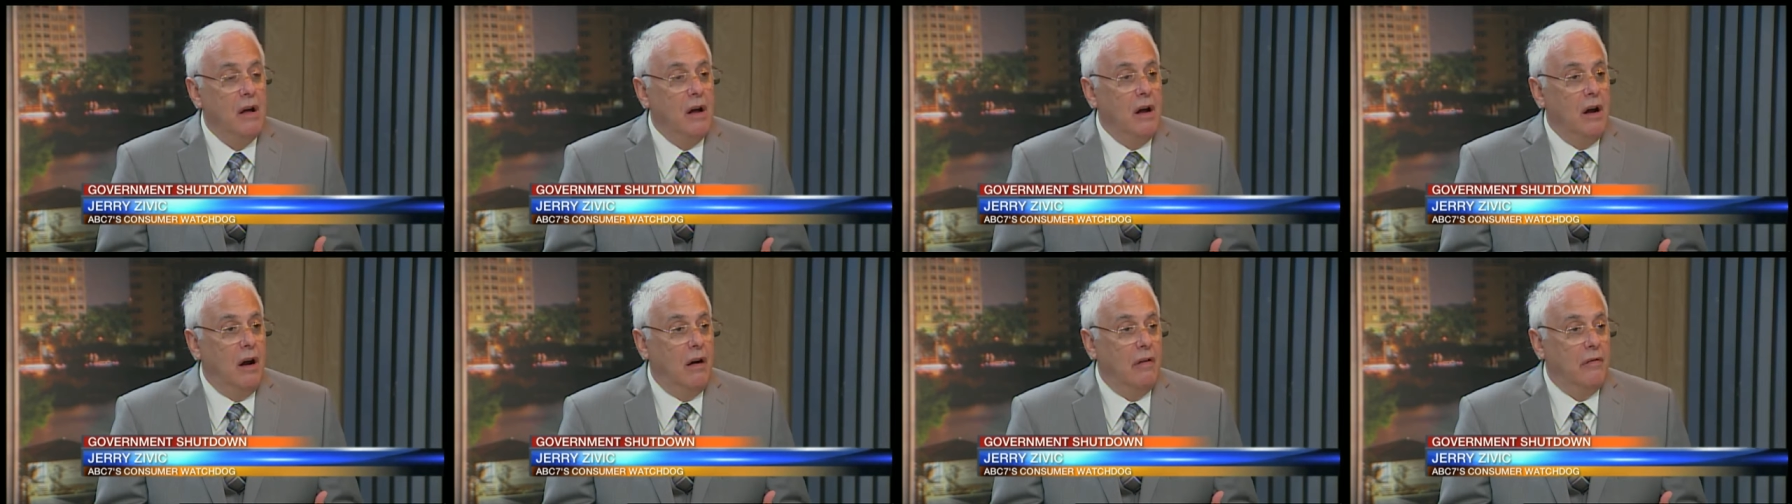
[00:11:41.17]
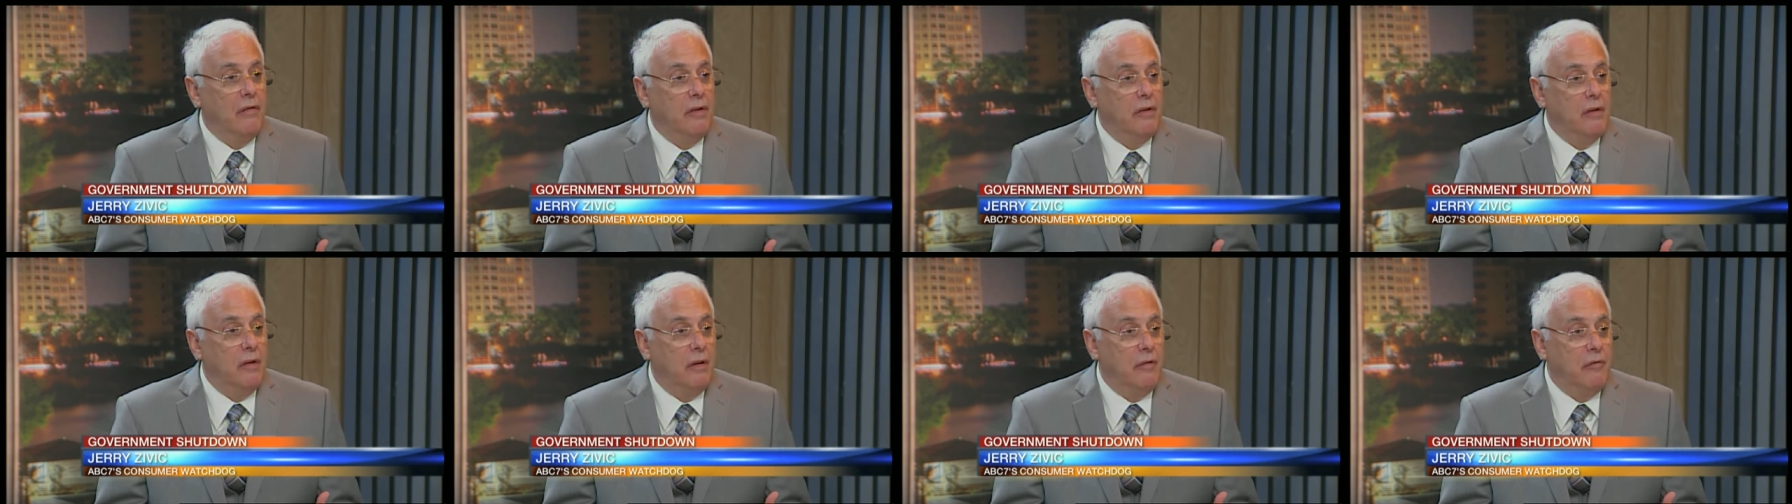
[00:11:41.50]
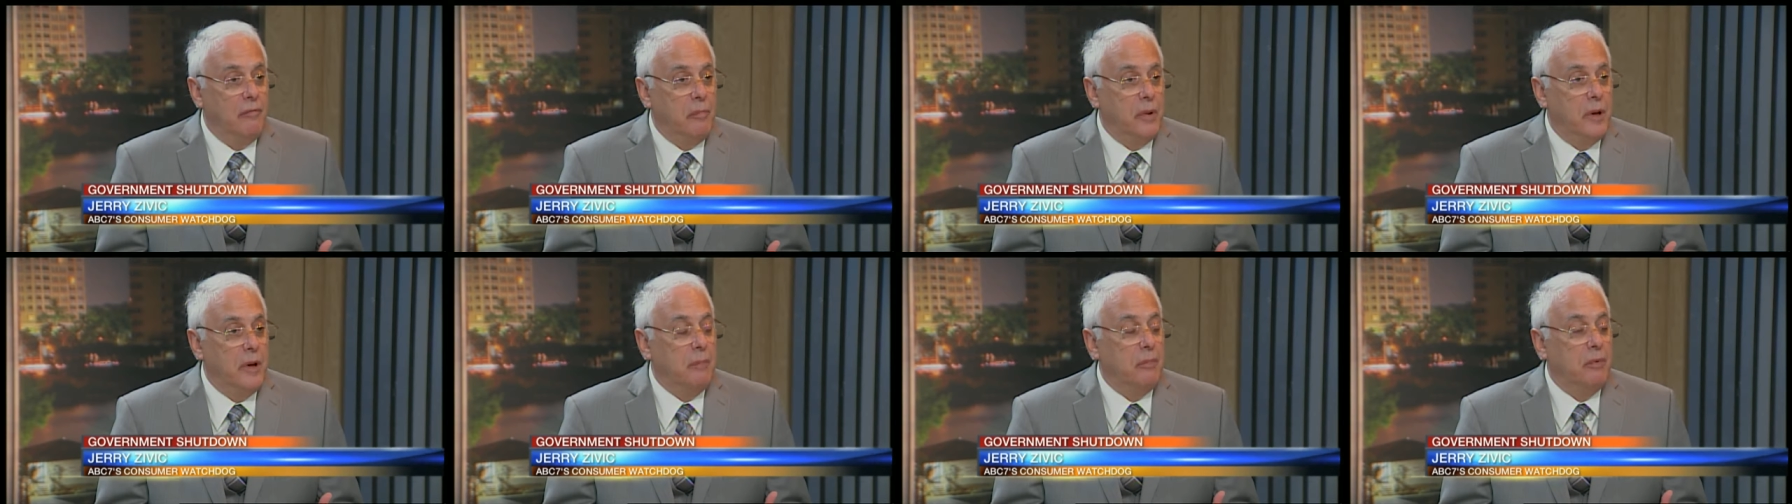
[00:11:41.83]
of, of
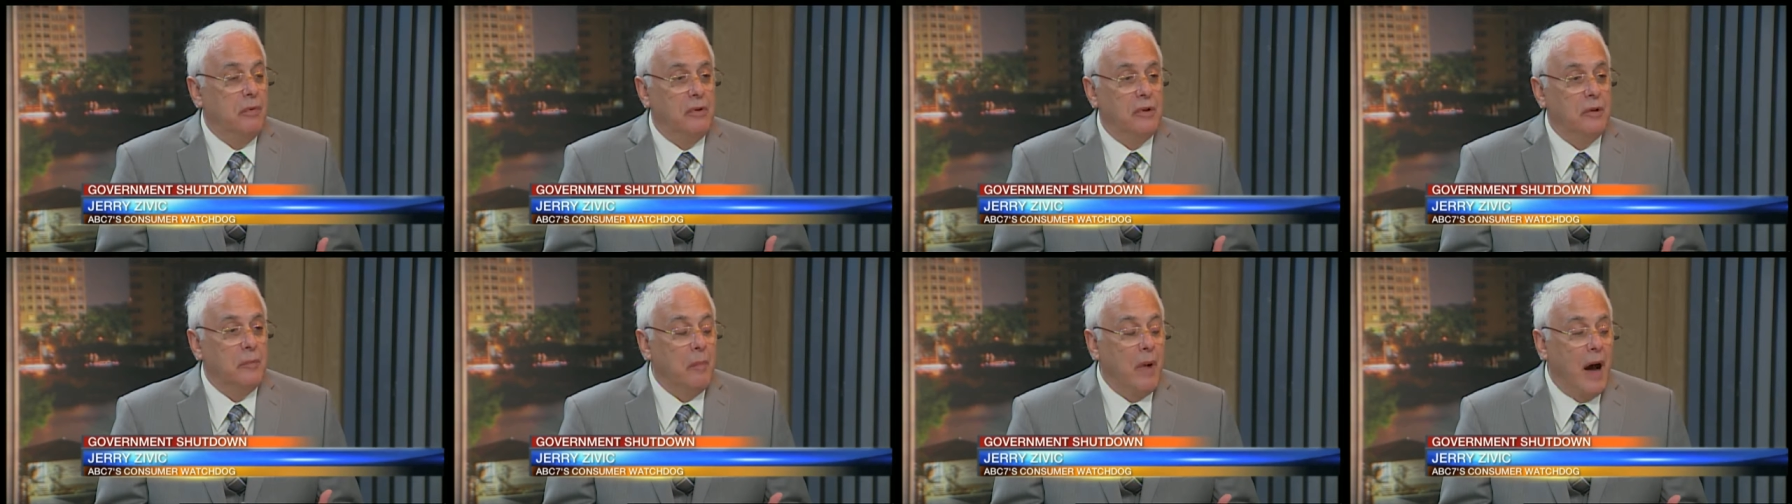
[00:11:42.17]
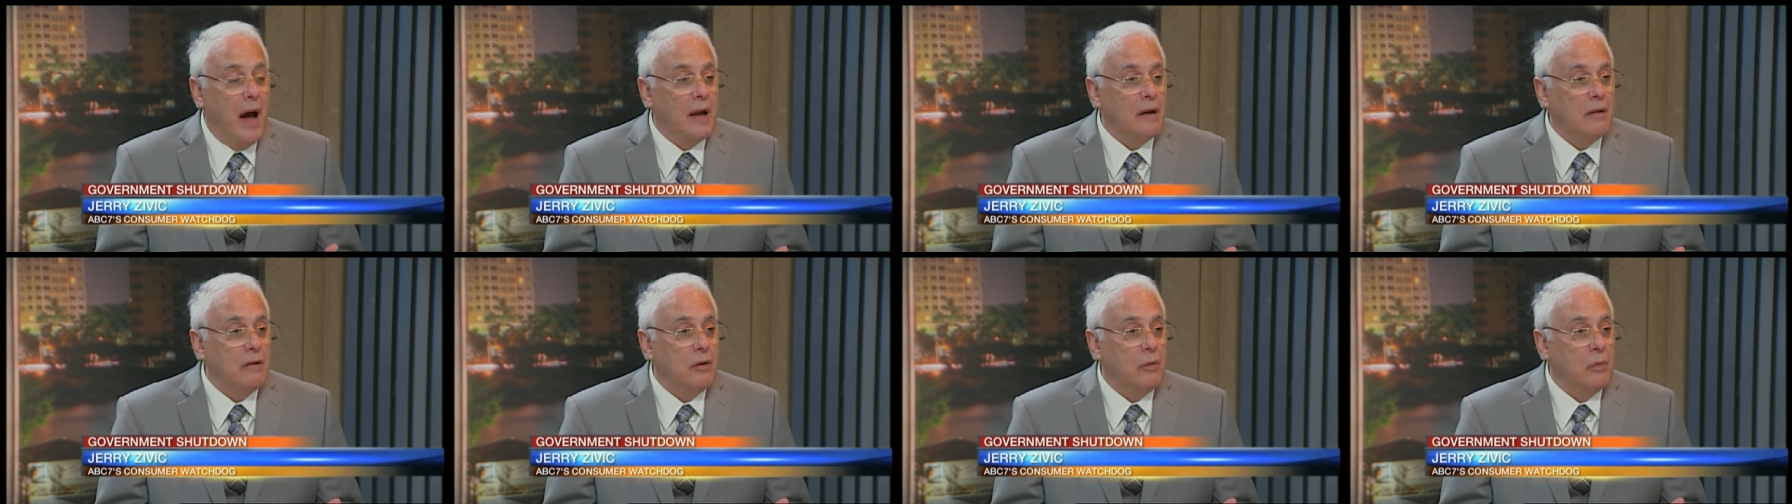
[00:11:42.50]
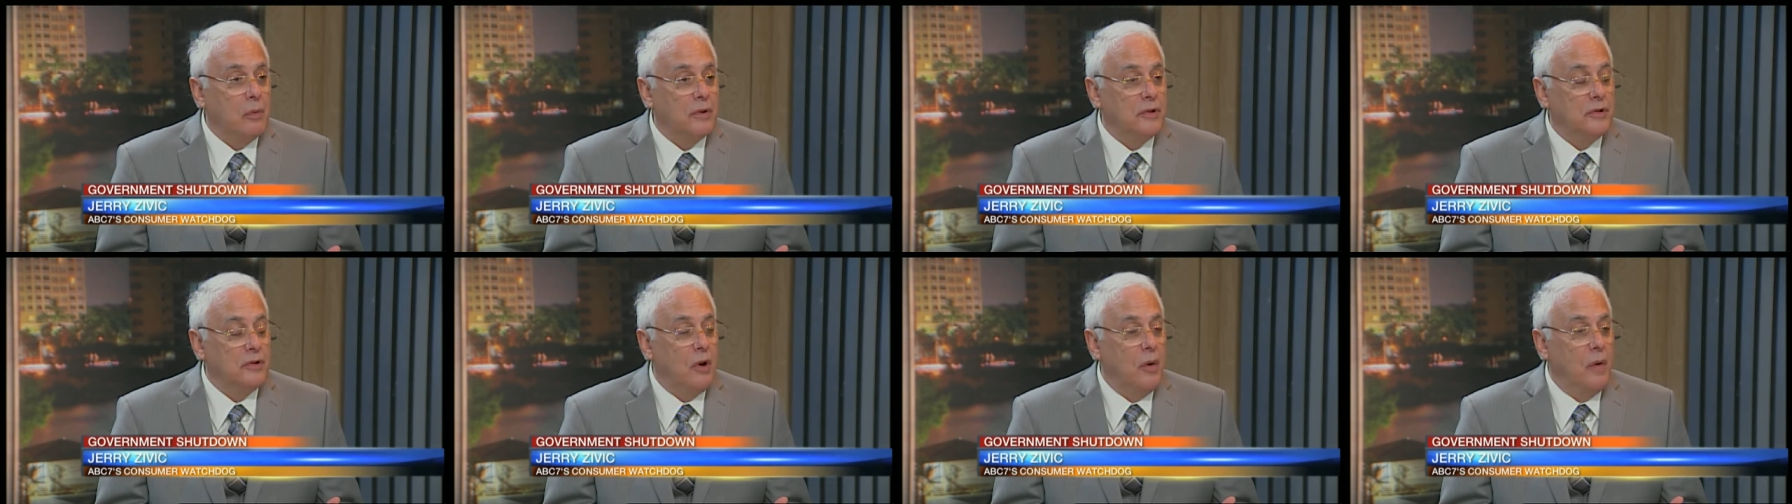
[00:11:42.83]
people and monitor
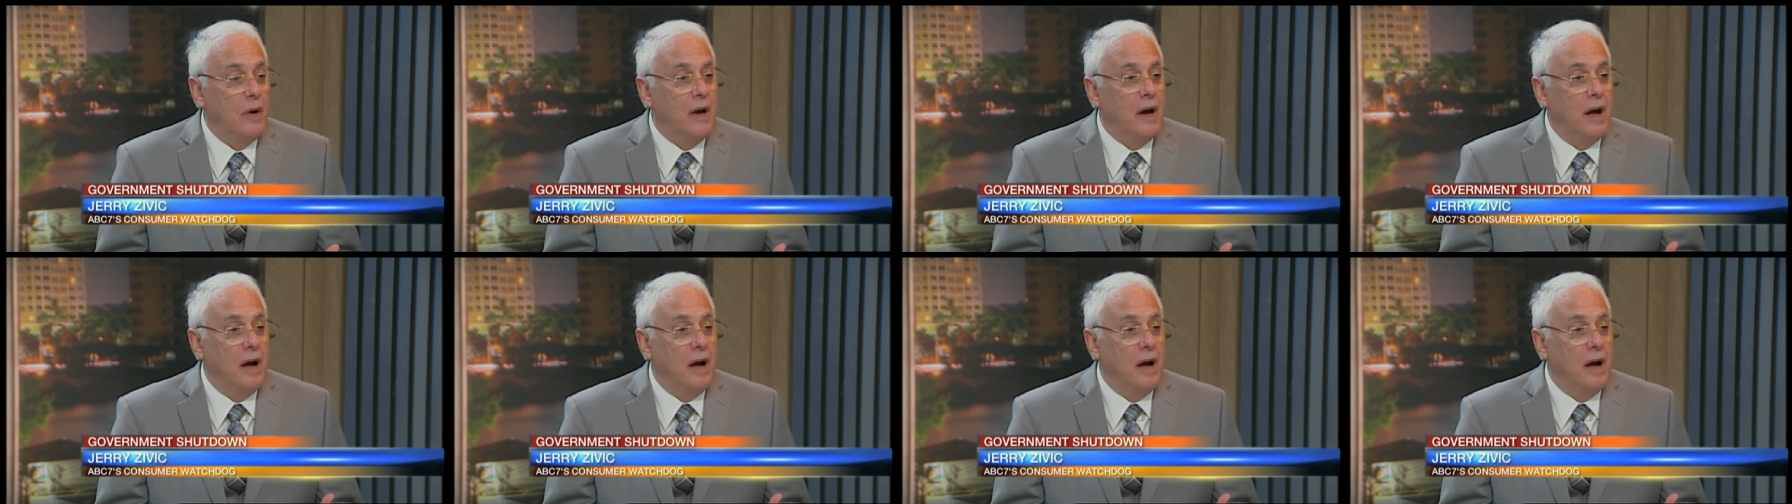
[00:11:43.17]
what's going